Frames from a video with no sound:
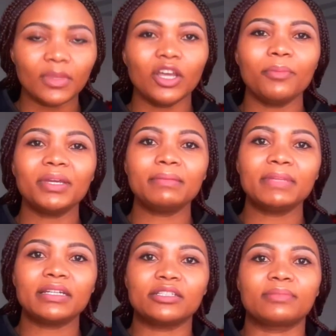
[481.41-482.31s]

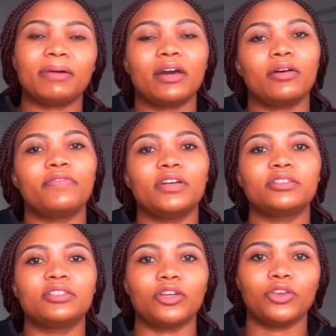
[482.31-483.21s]
Commitment is part of a
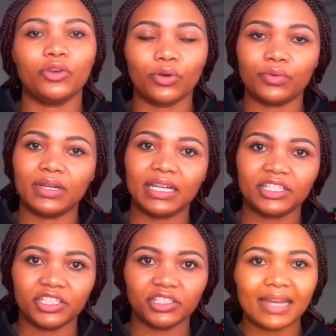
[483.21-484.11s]
secure
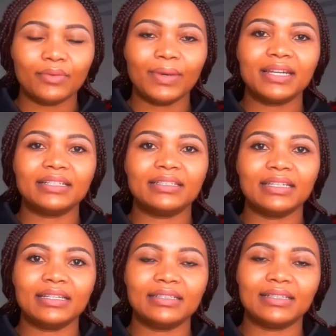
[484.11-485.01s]
relationship. And when he
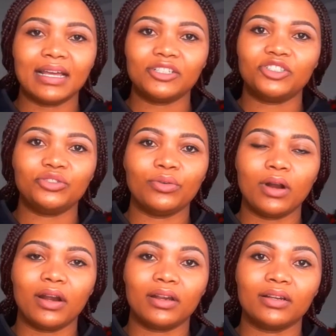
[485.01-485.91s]
sees that
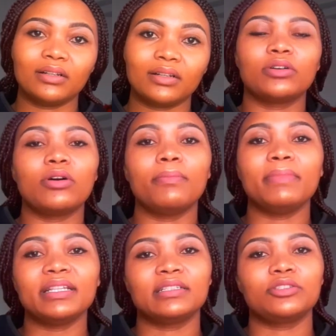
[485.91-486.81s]
you're
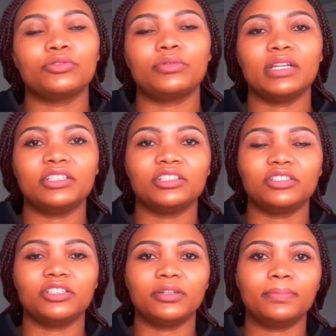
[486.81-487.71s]
committed to the
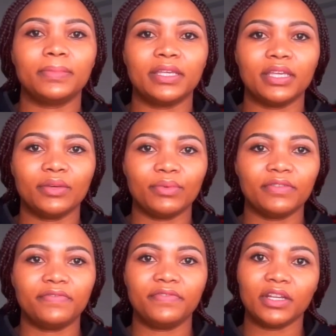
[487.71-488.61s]
relationship, he will
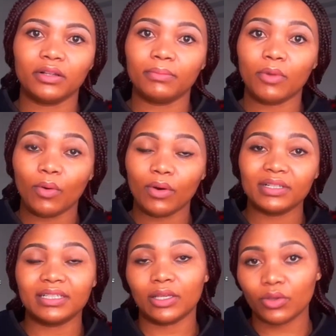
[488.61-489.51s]
feel more
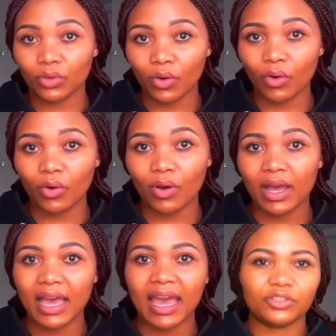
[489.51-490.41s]
secure.
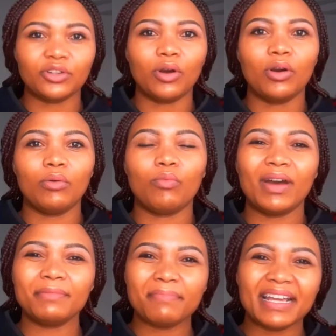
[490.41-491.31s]
So
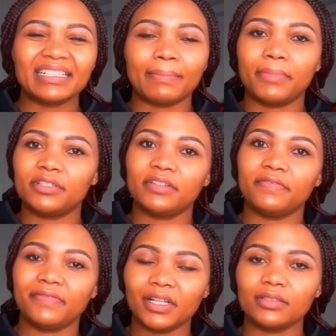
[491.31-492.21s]
what makes a person
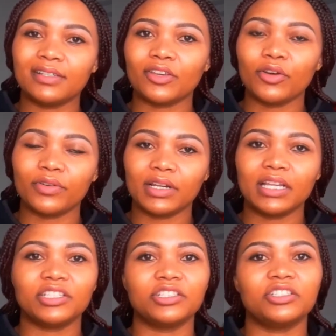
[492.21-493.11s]
feel secure in a
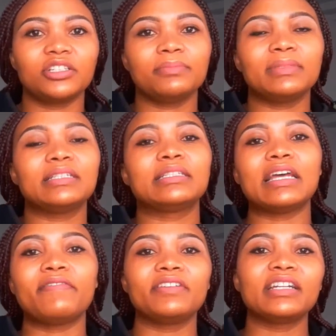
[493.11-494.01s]
relationship is
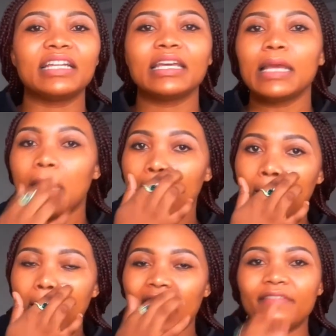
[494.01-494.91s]
definitely
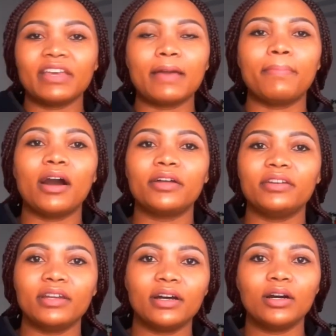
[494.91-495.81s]
having a
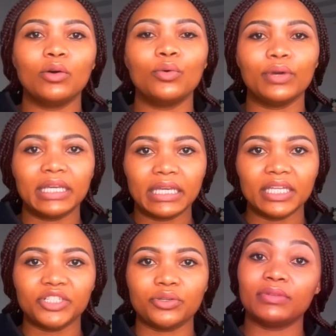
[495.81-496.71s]
partner who
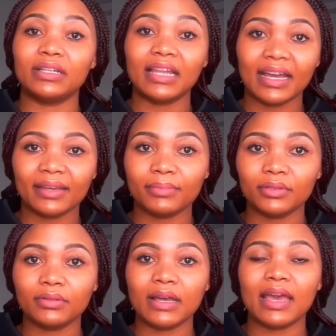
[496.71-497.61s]
is
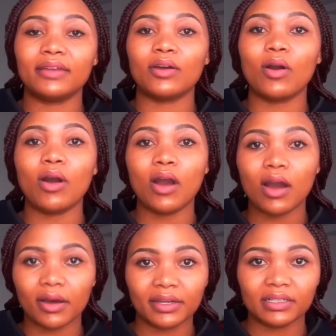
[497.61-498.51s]
reliable and
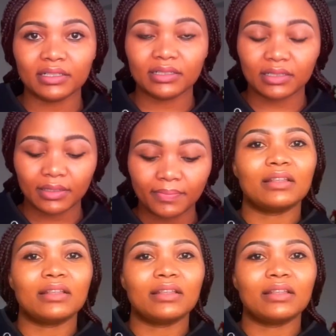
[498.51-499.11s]
honest.